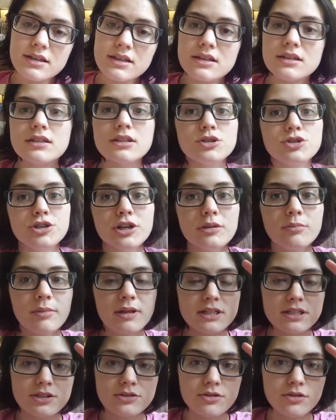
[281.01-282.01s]
the
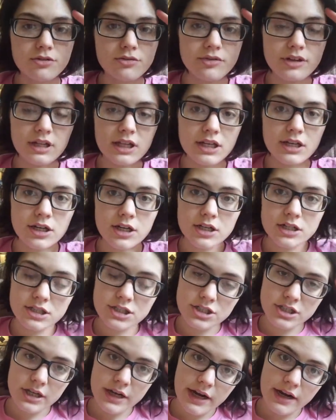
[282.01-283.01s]
treatments really
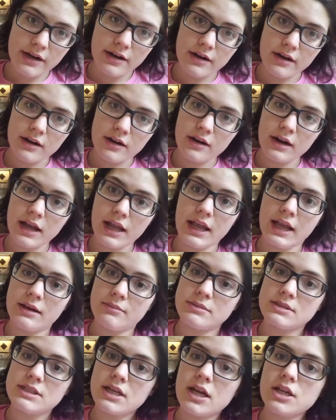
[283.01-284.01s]
nourish your hair, and
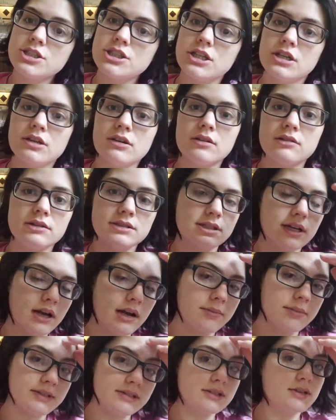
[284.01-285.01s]
massaging it all the
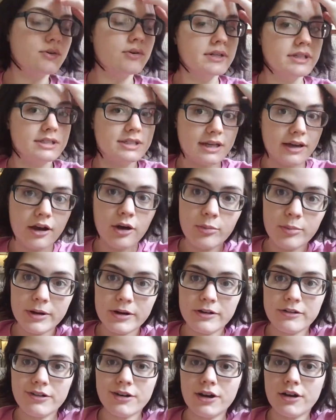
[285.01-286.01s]
time is going to help
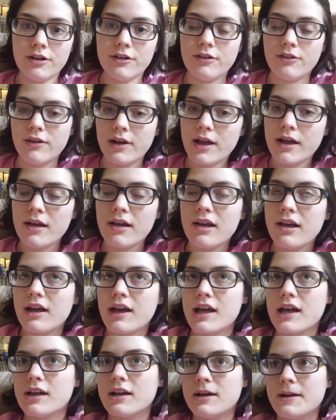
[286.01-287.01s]
it grow.
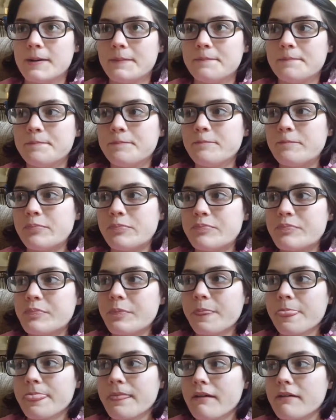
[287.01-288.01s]

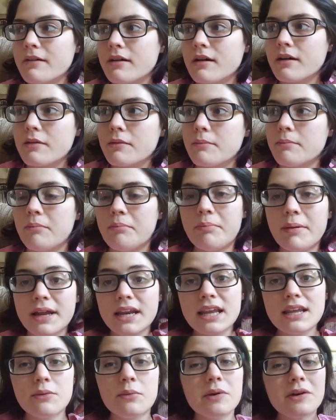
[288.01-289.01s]

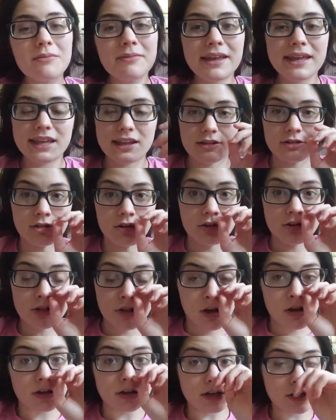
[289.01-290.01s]
But it will make it look
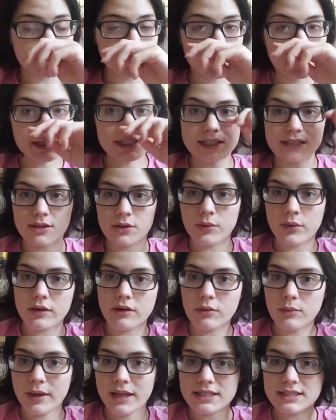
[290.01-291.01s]
longer because the
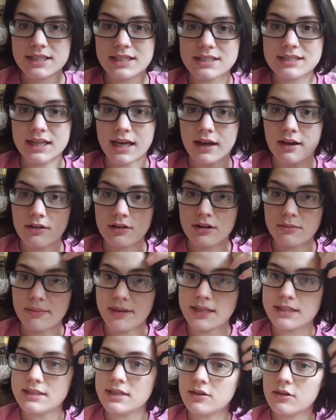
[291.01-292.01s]
oil weighs it down and
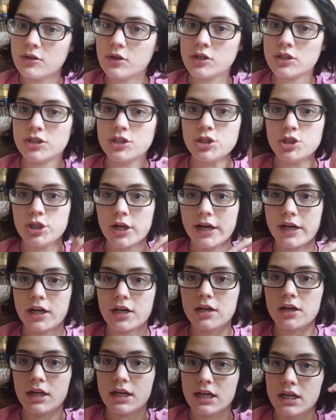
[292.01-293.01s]
makes it look
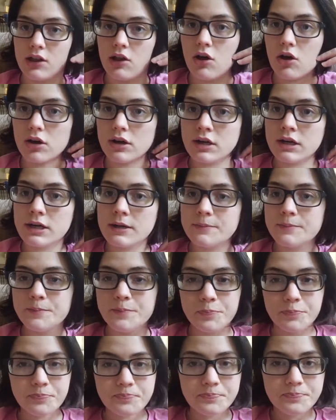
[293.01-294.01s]
straighter and longer.
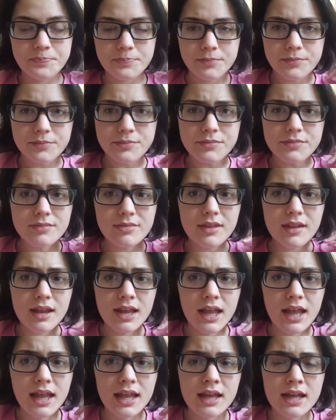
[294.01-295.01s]

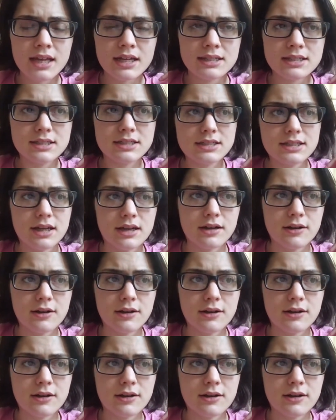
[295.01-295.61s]
And